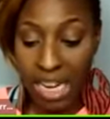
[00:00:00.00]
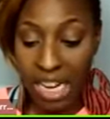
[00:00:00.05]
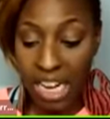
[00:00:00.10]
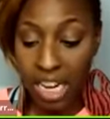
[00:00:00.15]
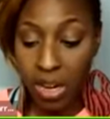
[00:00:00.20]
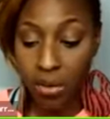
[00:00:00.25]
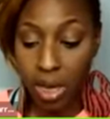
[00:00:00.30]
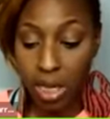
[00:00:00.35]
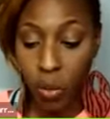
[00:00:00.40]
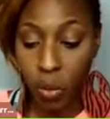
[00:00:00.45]
And
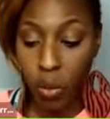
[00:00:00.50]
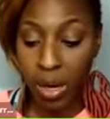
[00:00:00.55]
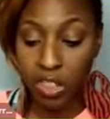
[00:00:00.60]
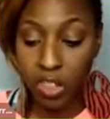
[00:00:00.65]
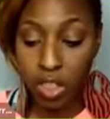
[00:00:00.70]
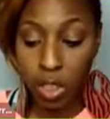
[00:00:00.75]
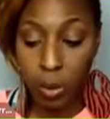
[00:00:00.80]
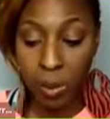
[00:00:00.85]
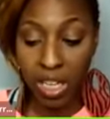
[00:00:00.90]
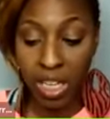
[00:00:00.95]
any
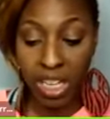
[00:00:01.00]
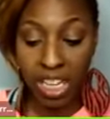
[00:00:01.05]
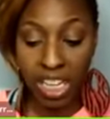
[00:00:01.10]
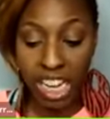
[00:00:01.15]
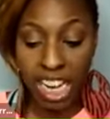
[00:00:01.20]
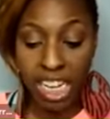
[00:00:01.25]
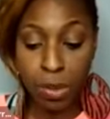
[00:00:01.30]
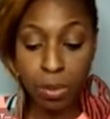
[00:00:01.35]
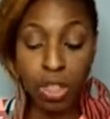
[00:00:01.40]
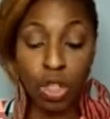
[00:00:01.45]
requests for speaking
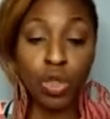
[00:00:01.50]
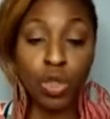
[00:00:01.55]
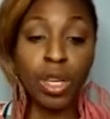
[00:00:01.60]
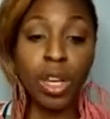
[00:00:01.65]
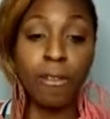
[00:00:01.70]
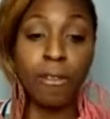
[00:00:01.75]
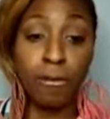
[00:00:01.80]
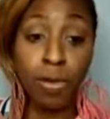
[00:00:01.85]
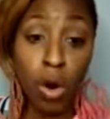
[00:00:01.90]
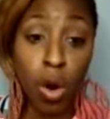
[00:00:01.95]
engagements you
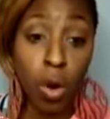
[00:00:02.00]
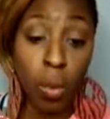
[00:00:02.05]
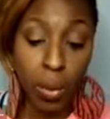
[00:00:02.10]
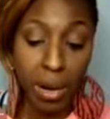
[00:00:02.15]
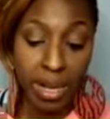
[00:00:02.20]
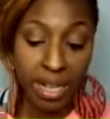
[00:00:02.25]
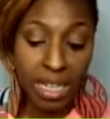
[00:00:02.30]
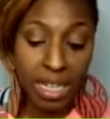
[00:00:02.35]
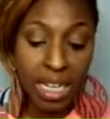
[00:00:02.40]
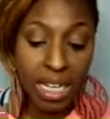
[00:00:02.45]
can
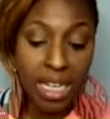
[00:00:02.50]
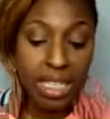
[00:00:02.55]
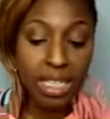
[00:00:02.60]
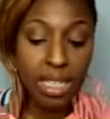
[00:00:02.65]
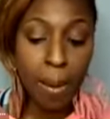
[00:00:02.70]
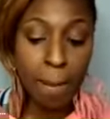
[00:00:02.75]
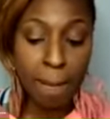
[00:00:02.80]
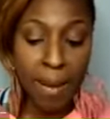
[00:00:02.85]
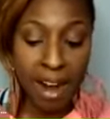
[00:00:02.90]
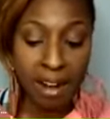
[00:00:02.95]
forward
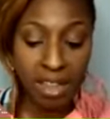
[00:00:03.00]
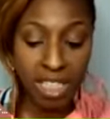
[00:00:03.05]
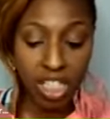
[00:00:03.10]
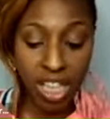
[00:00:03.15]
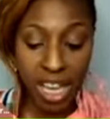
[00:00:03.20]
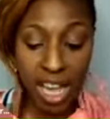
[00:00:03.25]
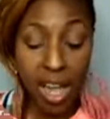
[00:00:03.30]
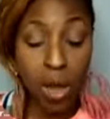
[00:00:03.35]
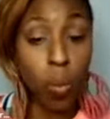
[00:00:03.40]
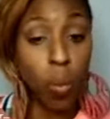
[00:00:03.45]
to
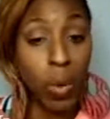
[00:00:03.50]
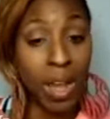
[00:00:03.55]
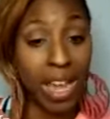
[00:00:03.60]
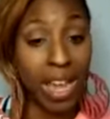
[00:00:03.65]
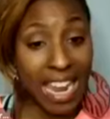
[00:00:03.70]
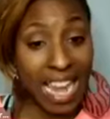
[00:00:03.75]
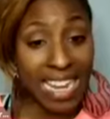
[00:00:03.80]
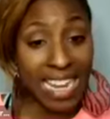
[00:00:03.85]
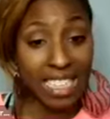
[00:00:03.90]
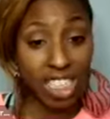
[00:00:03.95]

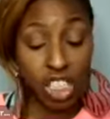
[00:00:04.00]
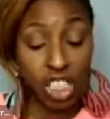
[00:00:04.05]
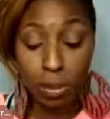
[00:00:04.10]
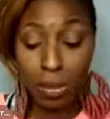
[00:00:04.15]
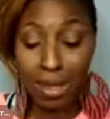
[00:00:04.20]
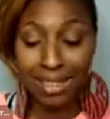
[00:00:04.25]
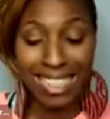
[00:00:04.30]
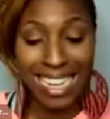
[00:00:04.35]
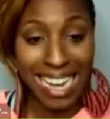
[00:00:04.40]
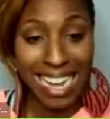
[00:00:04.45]

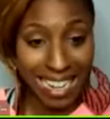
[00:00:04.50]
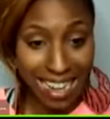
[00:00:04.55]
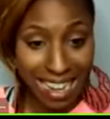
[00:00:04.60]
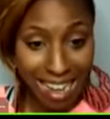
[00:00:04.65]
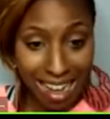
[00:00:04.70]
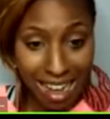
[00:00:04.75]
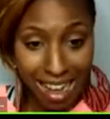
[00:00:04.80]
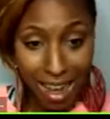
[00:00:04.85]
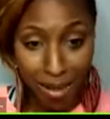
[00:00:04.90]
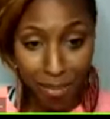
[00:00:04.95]

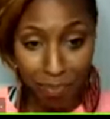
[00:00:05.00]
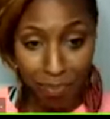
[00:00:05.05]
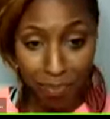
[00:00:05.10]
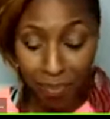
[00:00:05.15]
marriagecannwin@gmail.com.